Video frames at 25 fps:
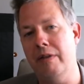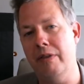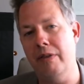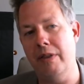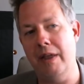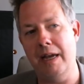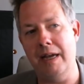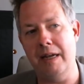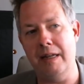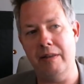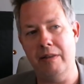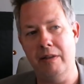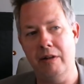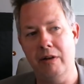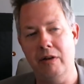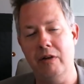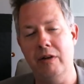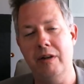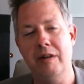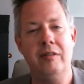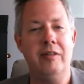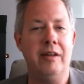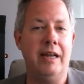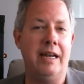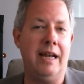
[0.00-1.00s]
that there
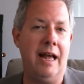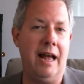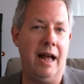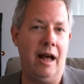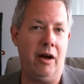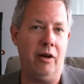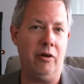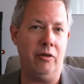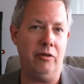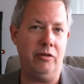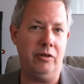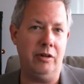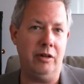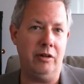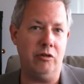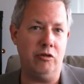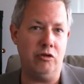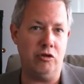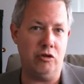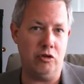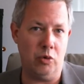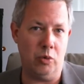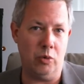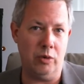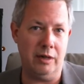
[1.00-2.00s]
is a housing
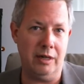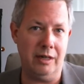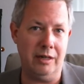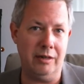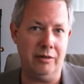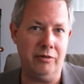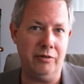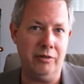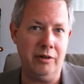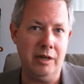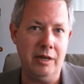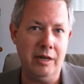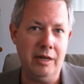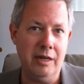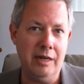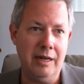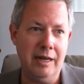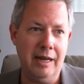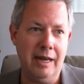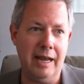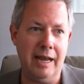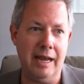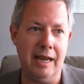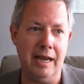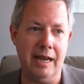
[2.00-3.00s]
shortage,
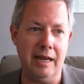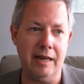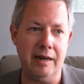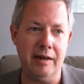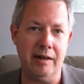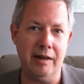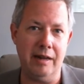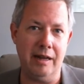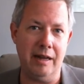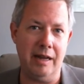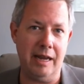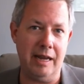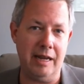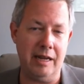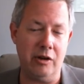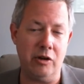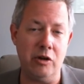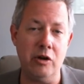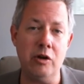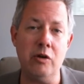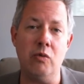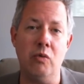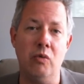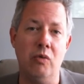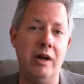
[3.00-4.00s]
and a
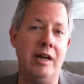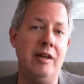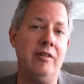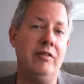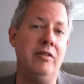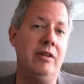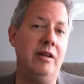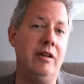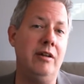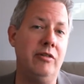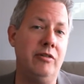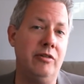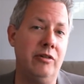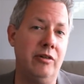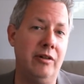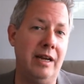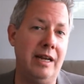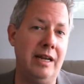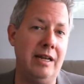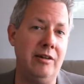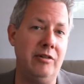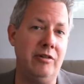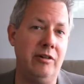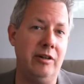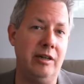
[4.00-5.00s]
good residential
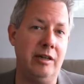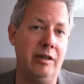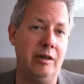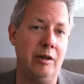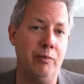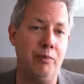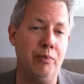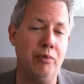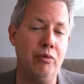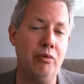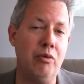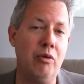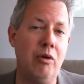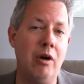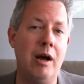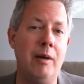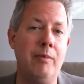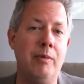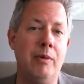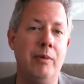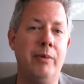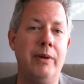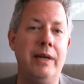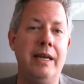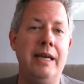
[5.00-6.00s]
agent could
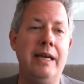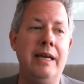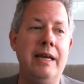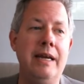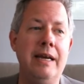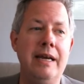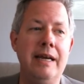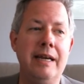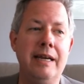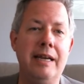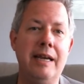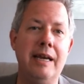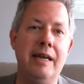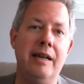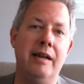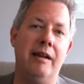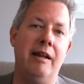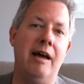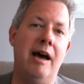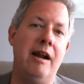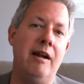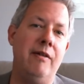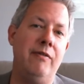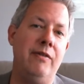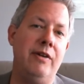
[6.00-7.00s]
probably get a
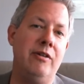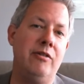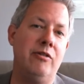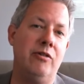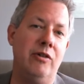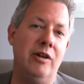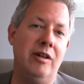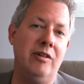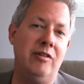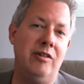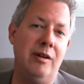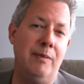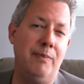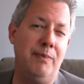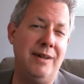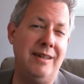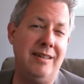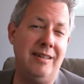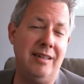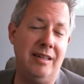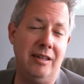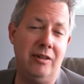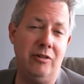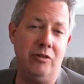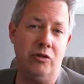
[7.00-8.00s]
lot of interested
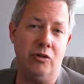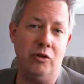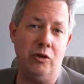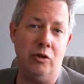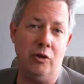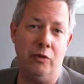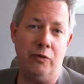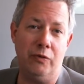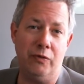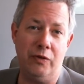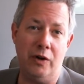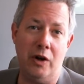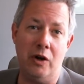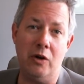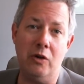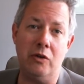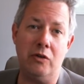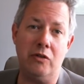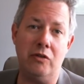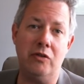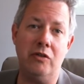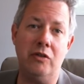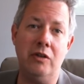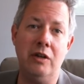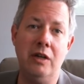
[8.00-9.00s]
potential
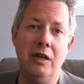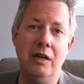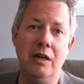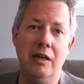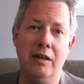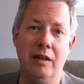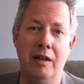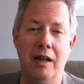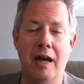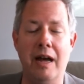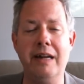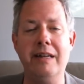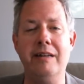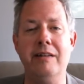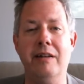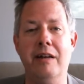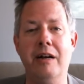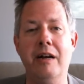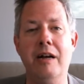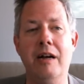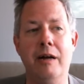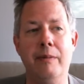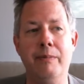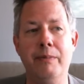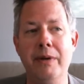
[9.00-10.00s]
folks lined
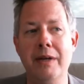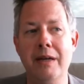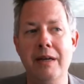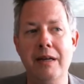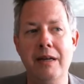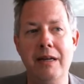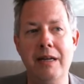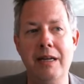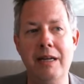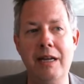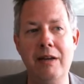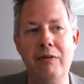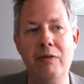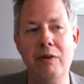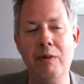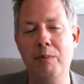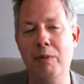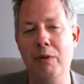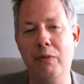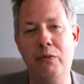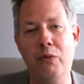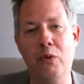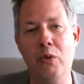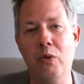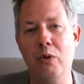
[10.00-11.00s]
up even
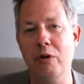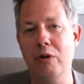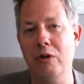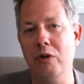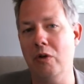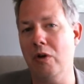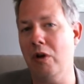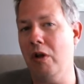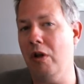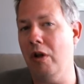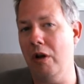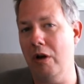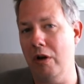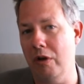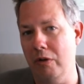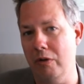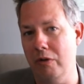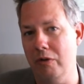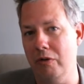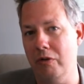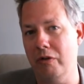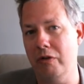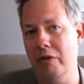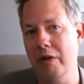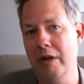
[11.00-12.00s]
before you
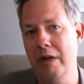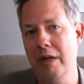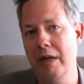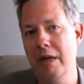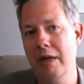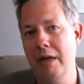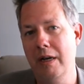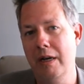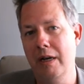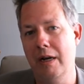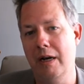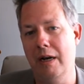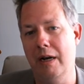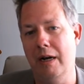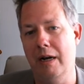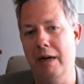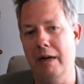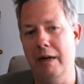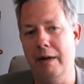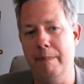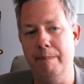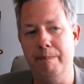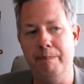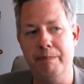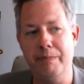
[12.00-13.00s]
close.
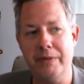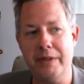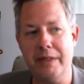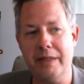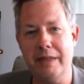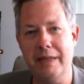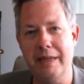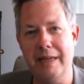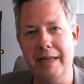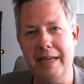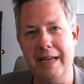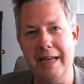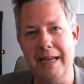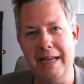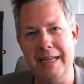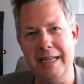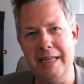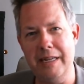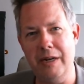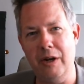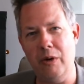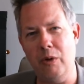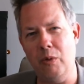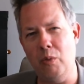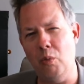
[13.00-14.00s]

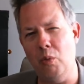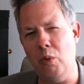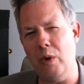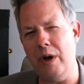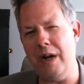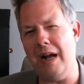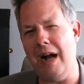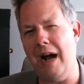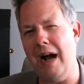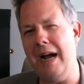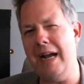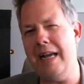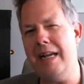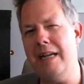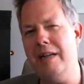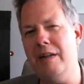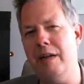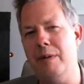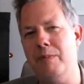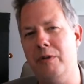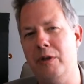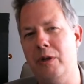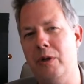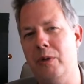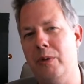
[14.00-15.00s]
What I end
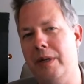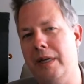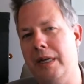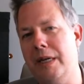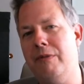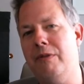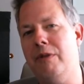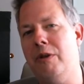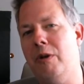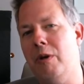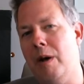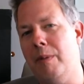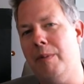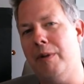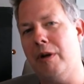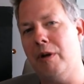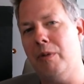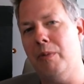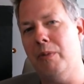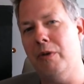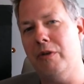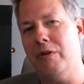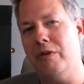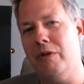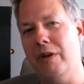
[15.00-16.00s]
up doing, even though I'm a
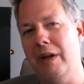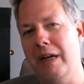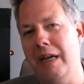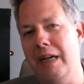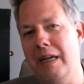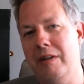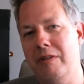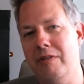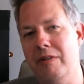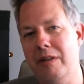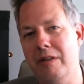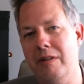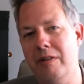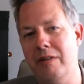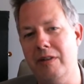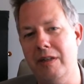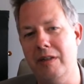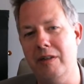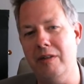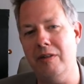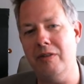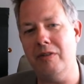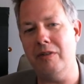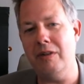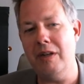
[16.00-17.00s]
commercial agent,
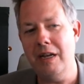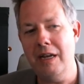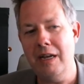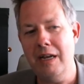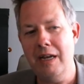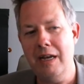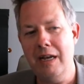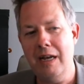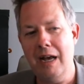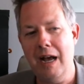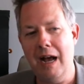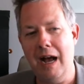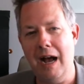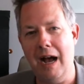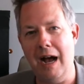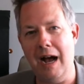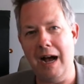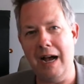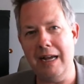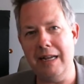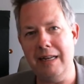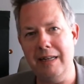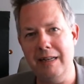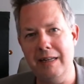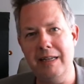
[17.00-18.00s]
is
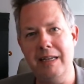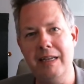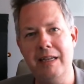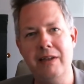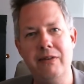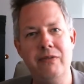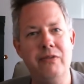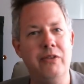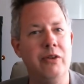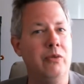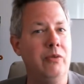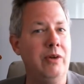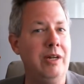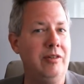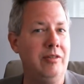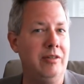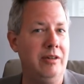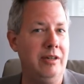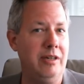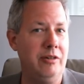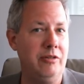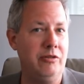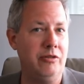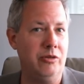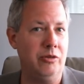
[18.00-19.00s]
I leave the
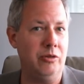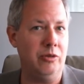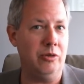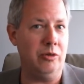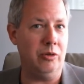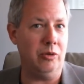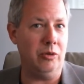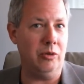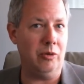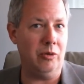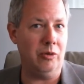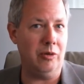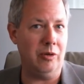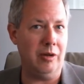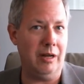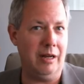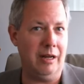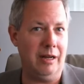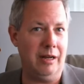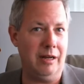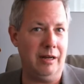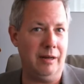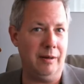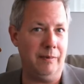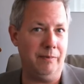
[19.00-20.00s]
residential
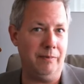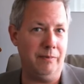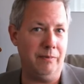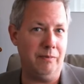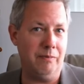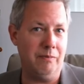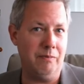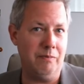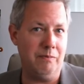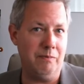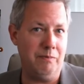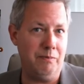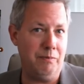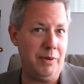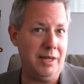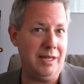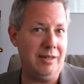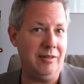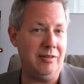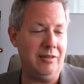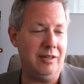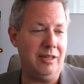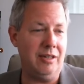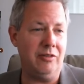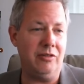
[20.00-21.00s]

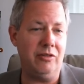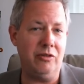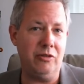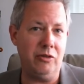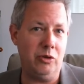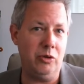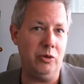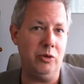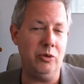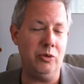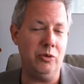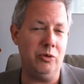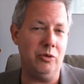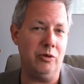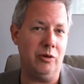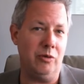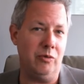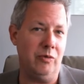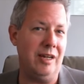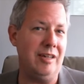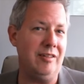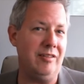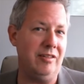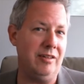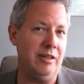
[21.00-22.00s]
business to the
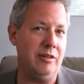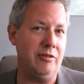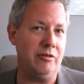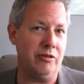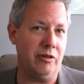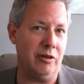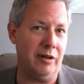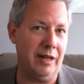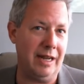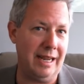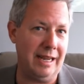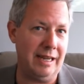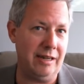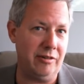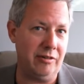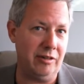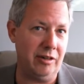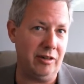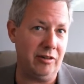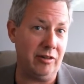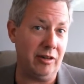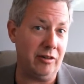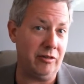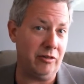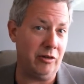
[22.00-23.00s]
residential
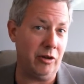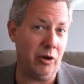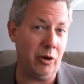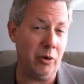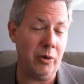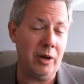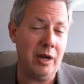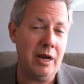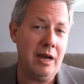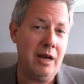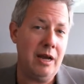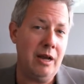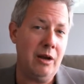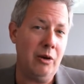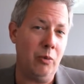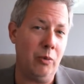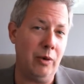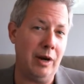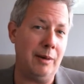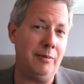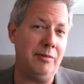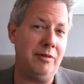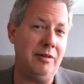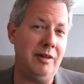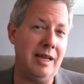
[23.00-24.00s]
agents. So what
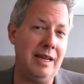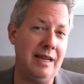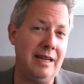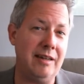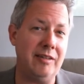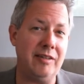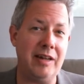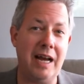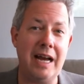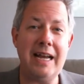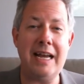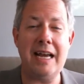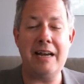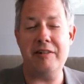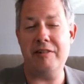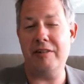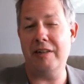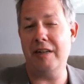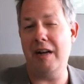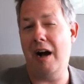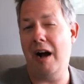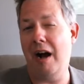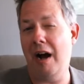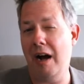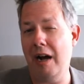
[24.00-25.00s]
I'm saying is I
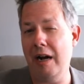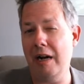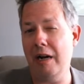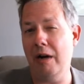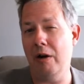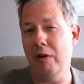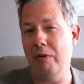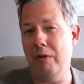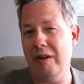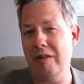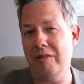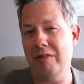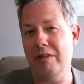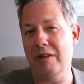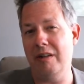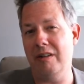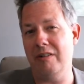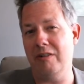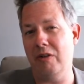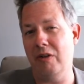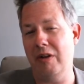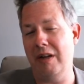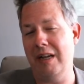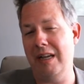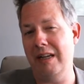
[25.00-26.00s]
actually hire a
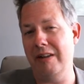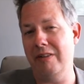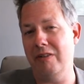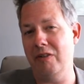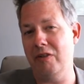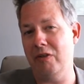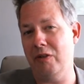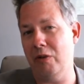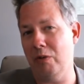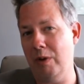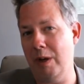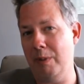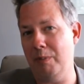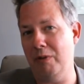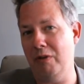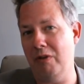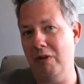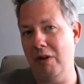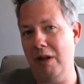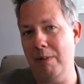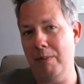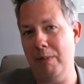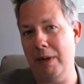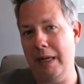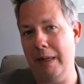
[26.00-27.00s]
residential agent to
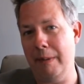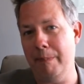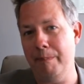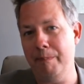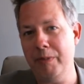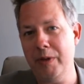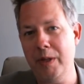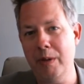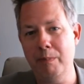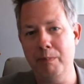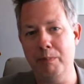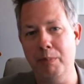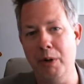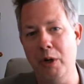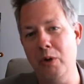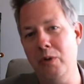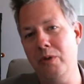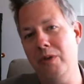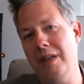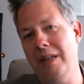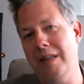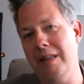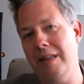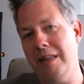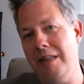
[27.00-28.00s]
represent me, both
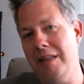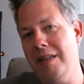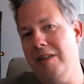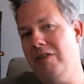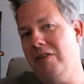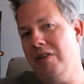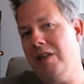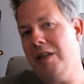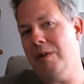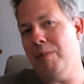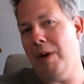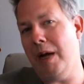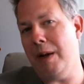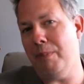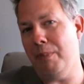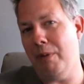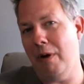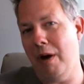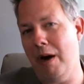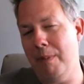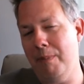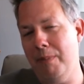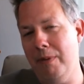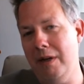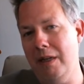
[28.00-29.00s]
in leasing my
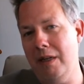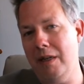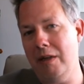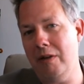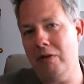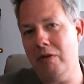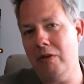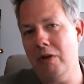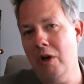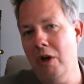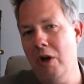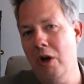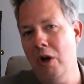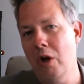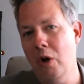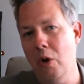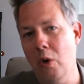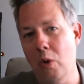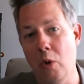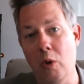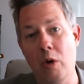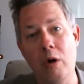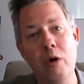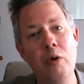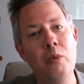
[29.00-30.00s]
properties
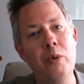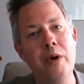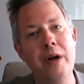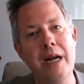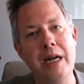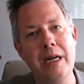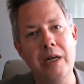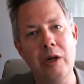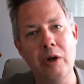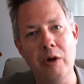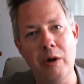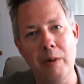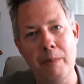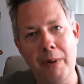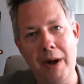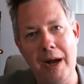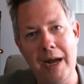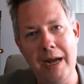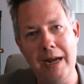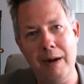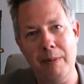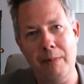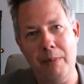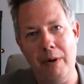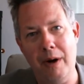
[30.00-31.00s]
or when I go to
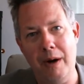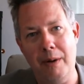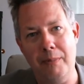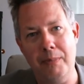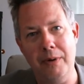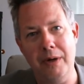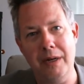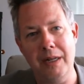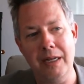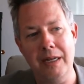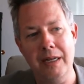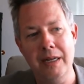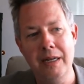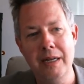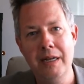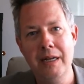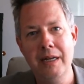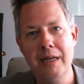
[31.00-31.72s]
buy a property.